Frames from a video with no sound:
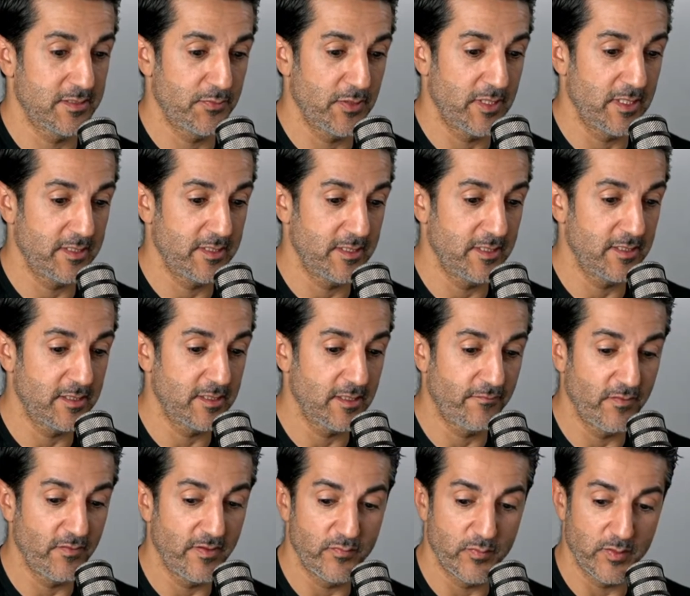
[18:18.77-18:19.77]
but I think that
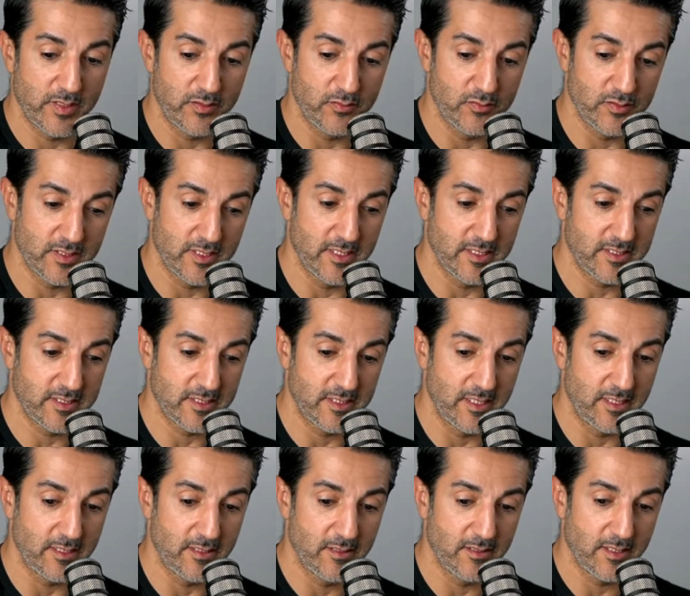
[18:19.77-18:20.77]
for everybody who's
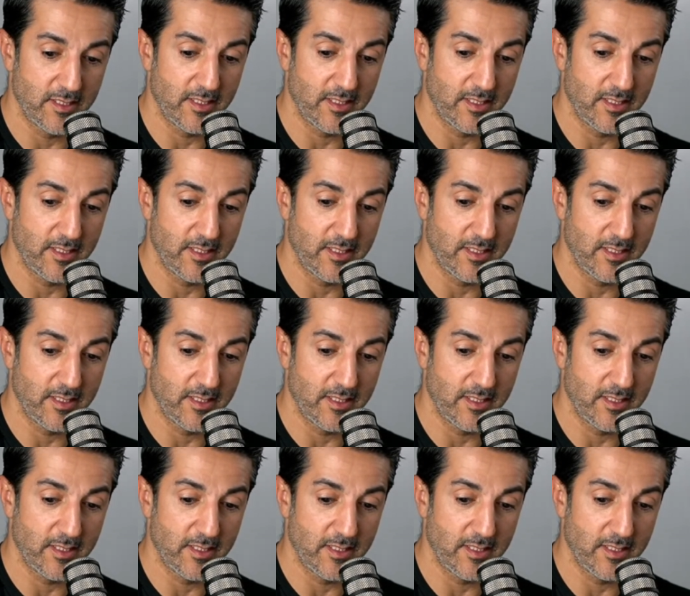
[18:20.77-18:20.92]
listening,